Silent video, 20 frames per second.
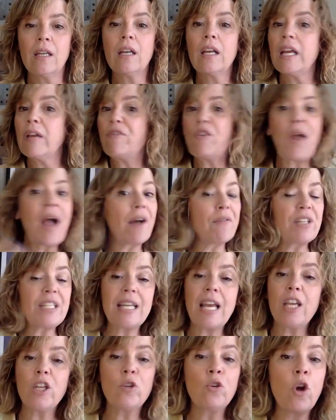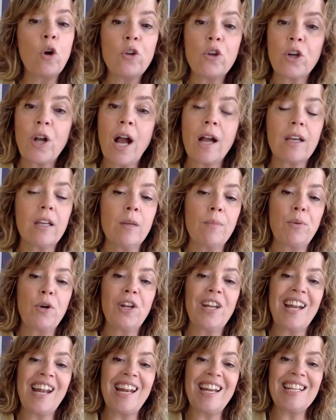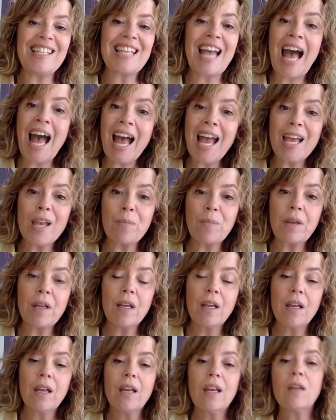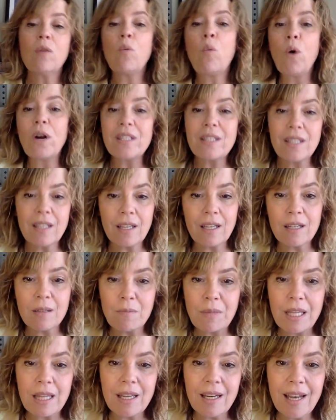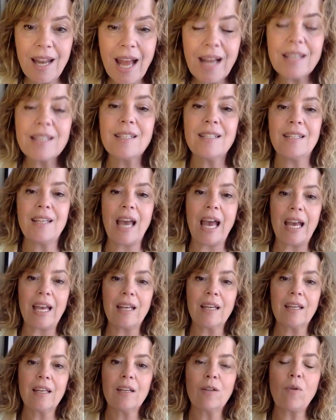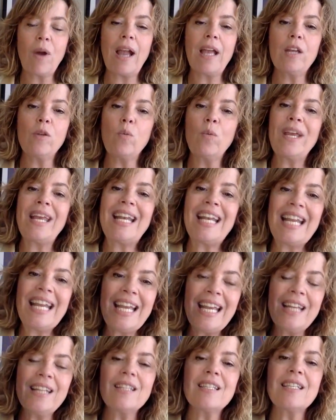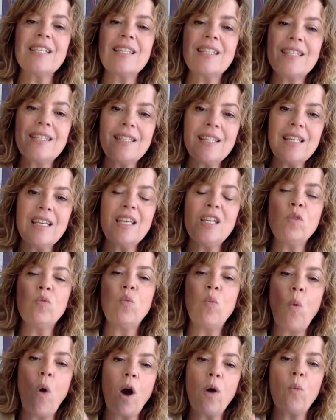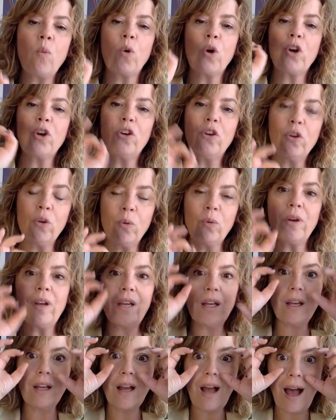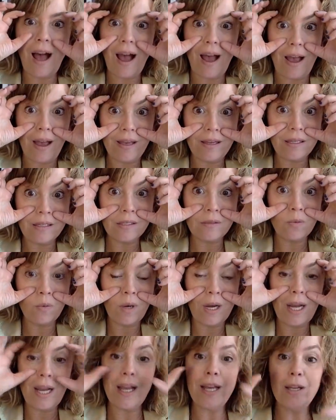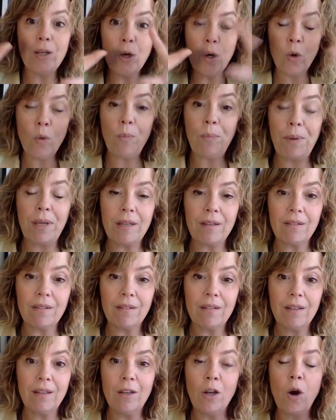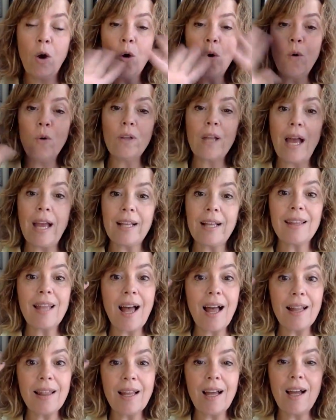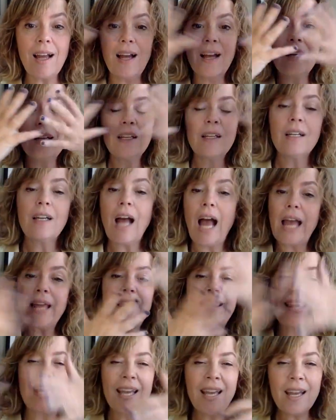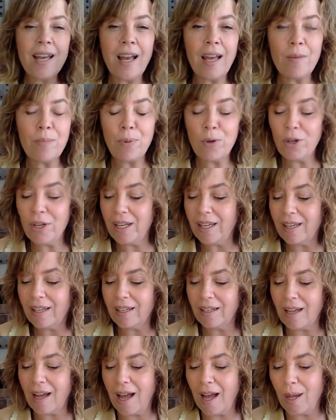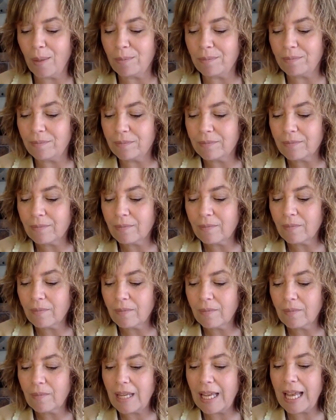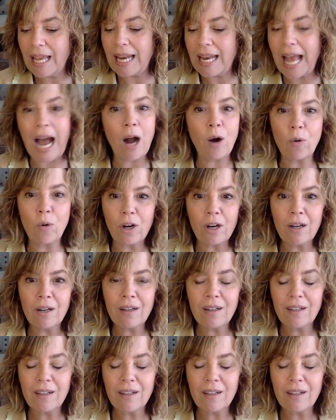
If you have a day you know you're not going to put in any time, what's it going to be the next day, right? We need to see what we're doing, eyes wide open. No like, la la, I think I put in an hour.